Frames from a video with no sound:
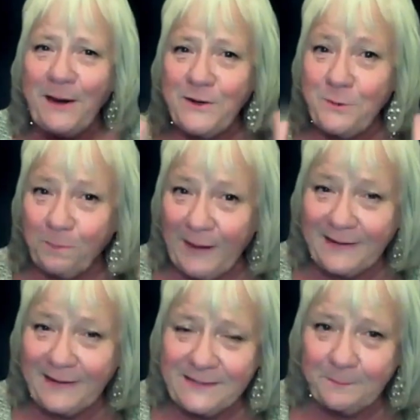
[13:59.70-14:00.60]
we do
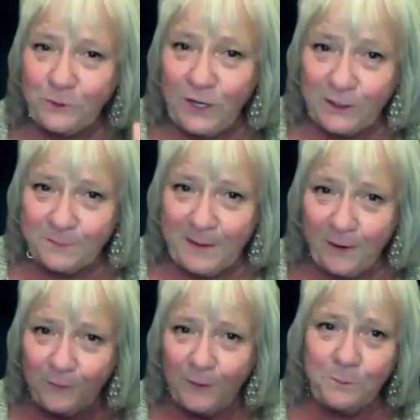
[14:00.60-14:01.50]
pass some judgment
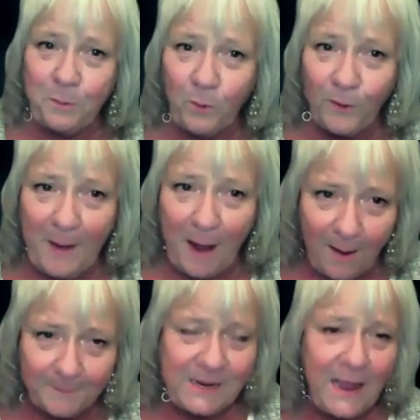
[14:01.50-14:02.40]
on those poor
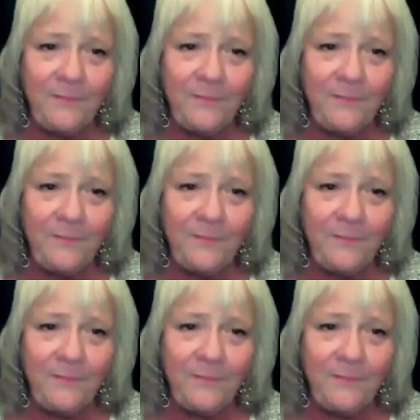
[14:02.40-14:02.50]
moms